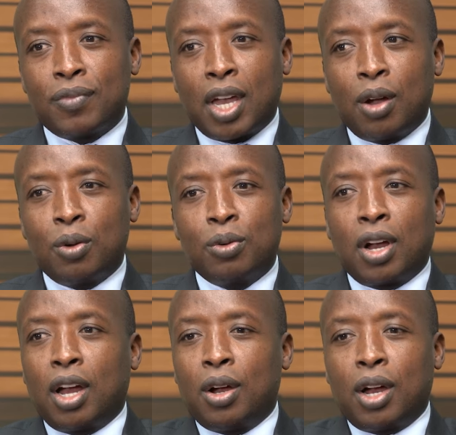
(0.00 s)

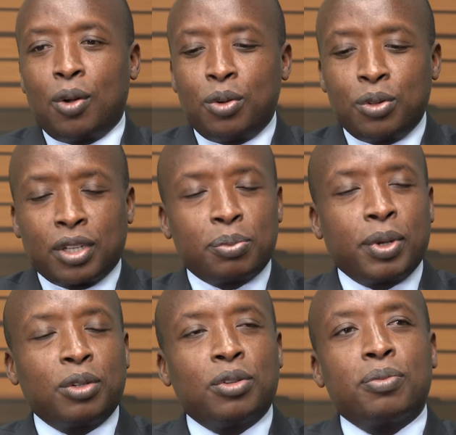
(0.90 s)
how do you
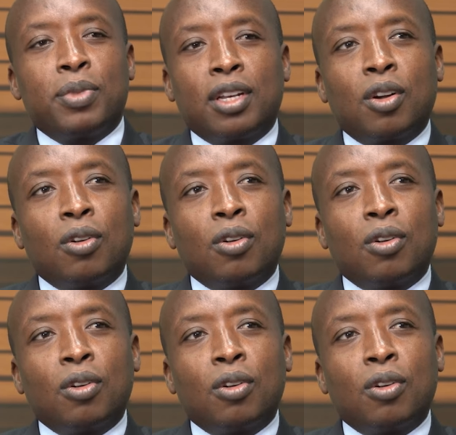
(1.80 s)
expect to remain